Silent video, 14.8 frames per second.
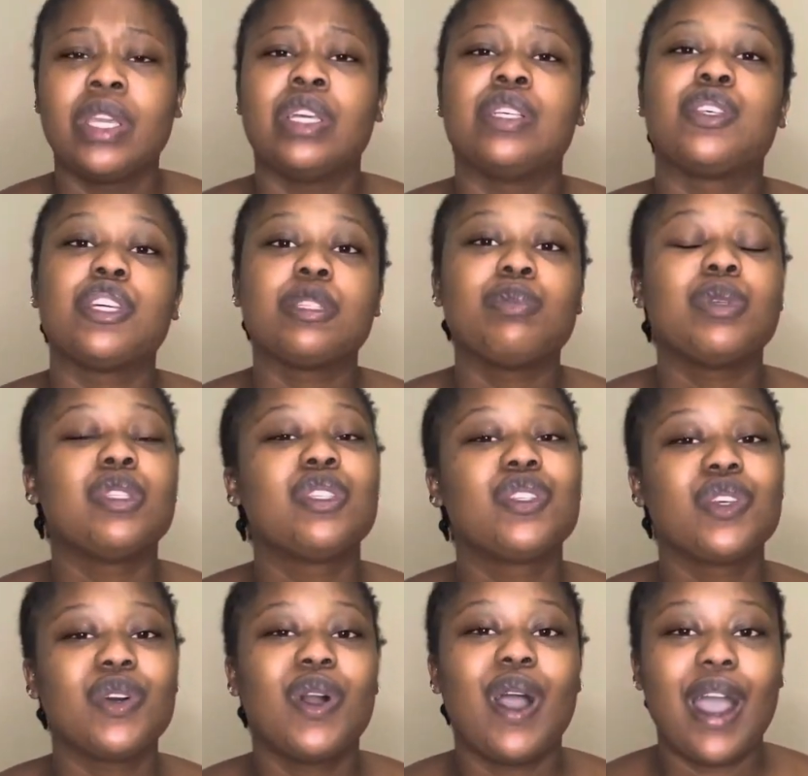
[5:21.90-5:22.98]
So it's been
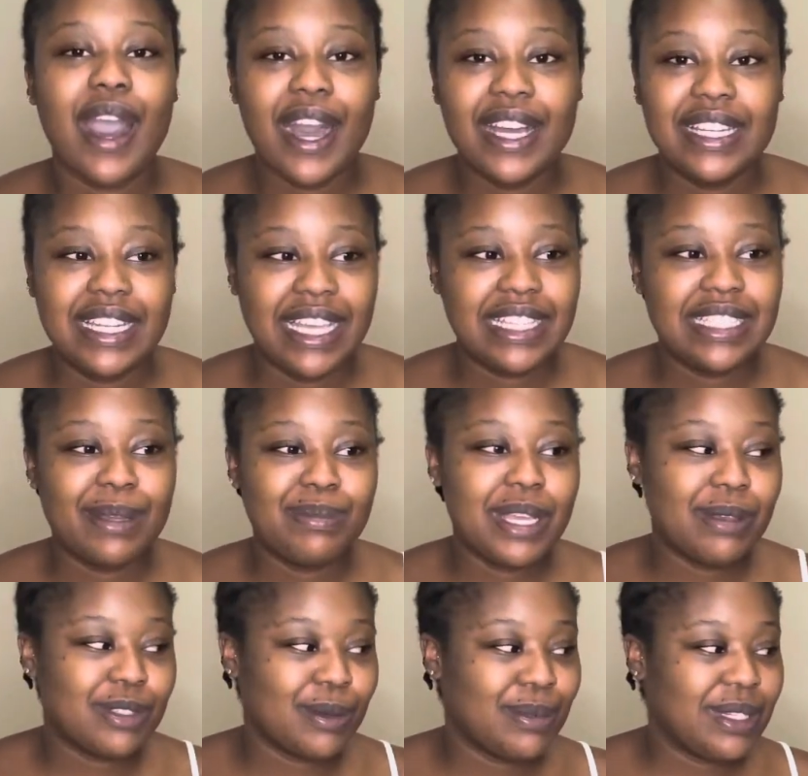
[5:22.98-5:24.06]
so hard. Like,
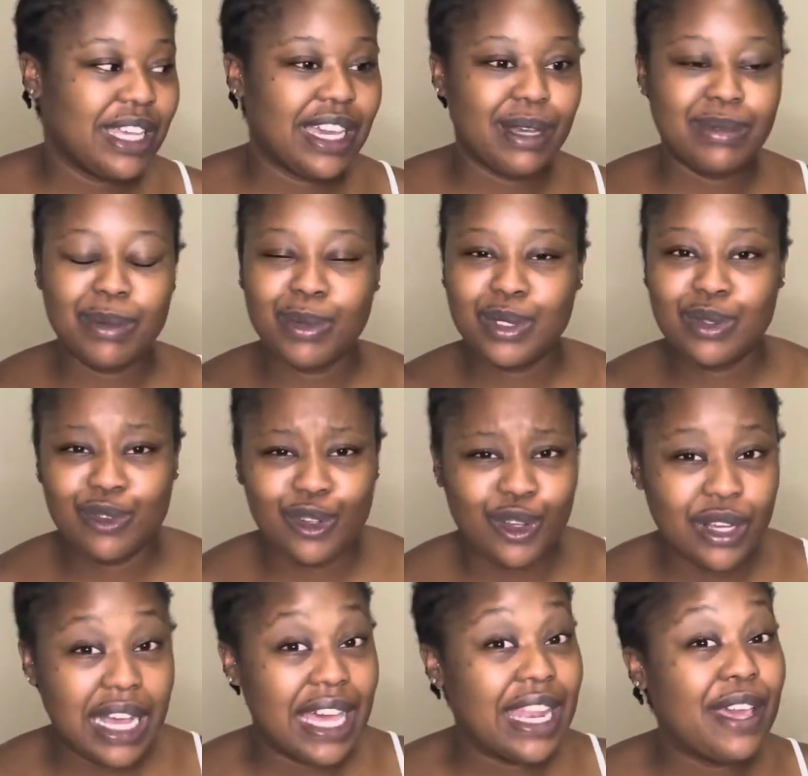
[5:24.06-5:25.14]
sometimes I'll be like, I'm supposed to
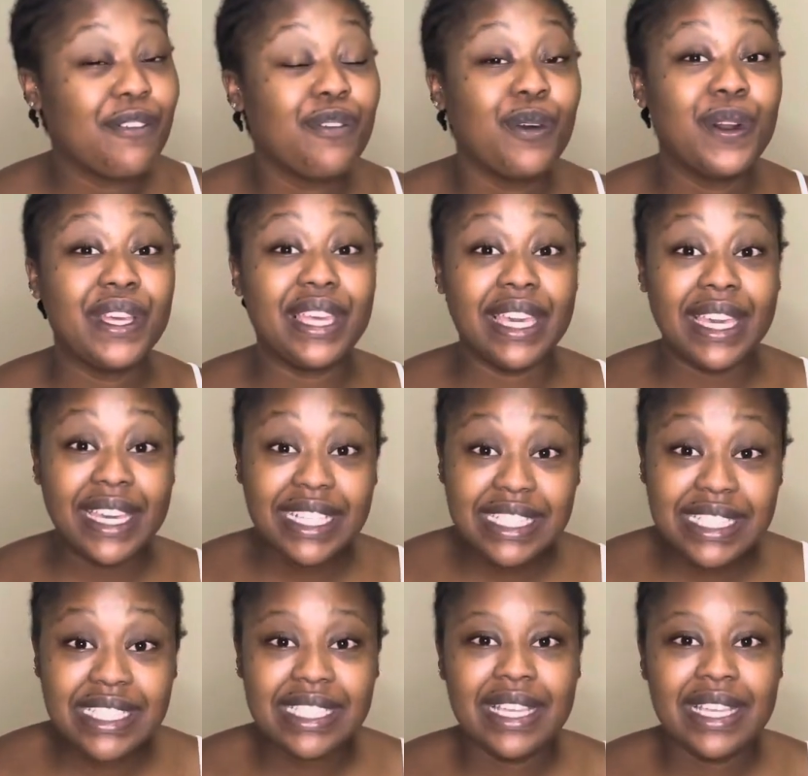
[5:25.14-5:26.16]
vlog and I forget.